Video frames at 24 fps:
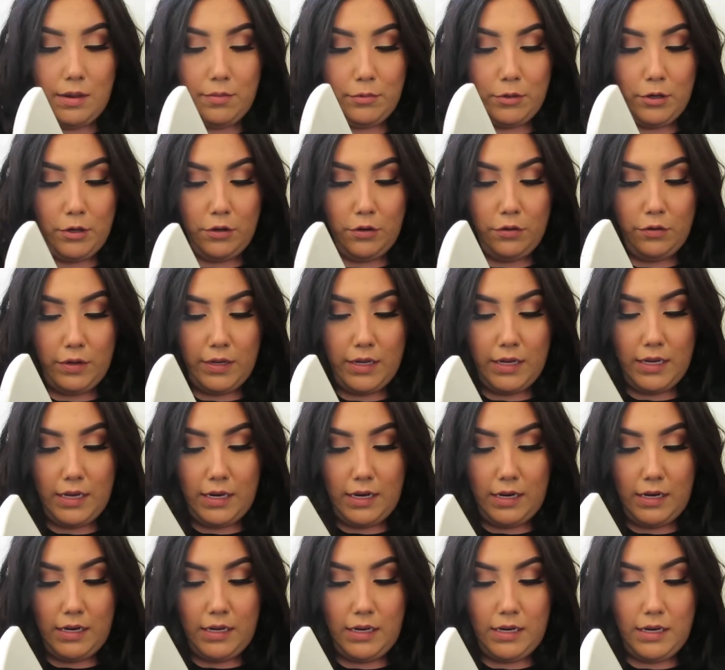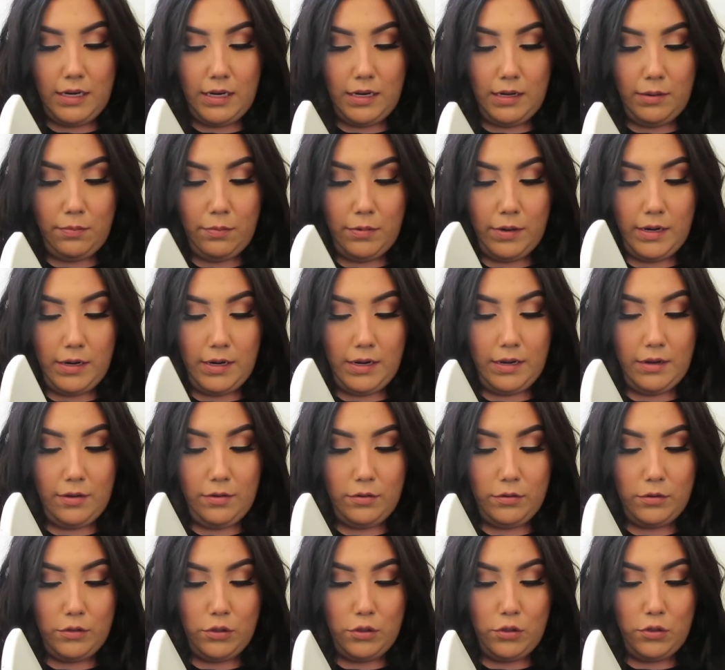I'm gonna go ahead and heat it up right
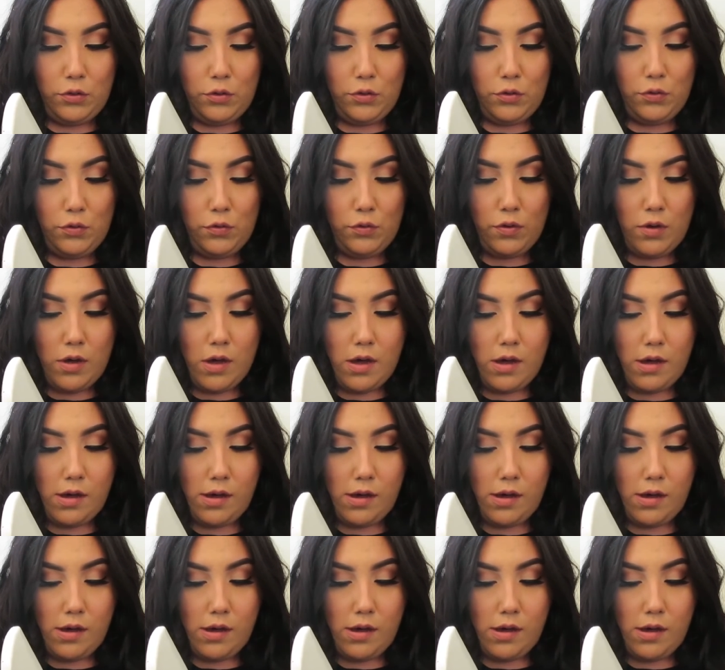now to